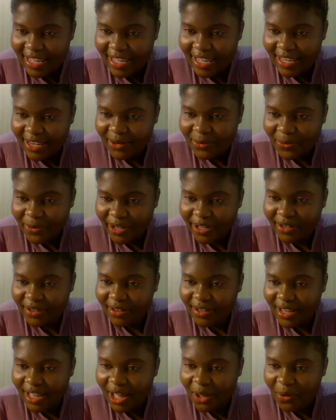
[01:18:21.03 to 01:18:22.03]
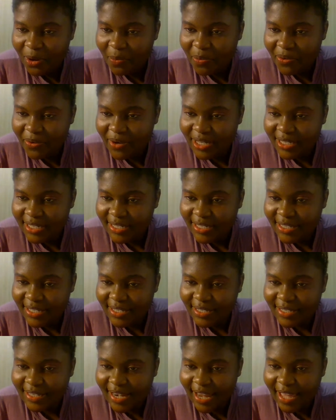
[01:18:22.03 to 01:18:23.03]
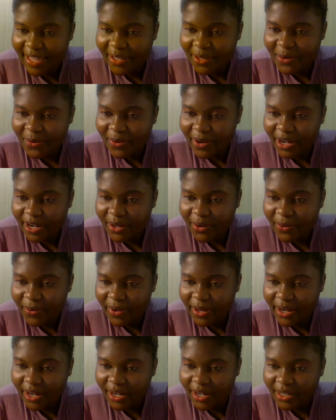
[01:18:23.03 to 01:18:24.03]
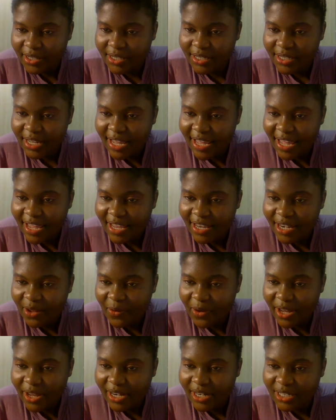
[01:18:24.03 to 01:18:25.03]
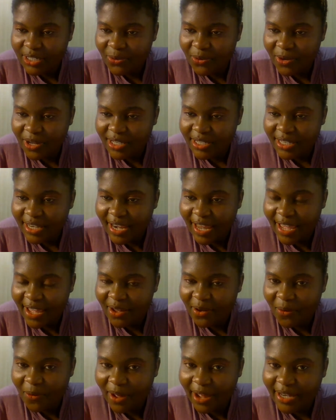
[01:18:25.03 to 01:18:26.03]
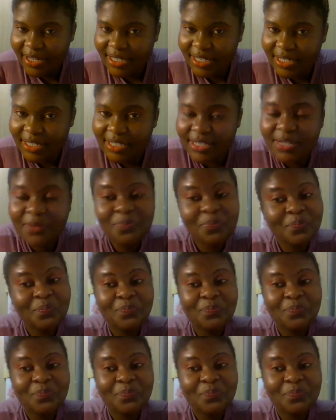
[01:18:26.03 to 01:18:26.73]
It will. Our poor sisters like kwerekweres, and our rich ones like whiteys.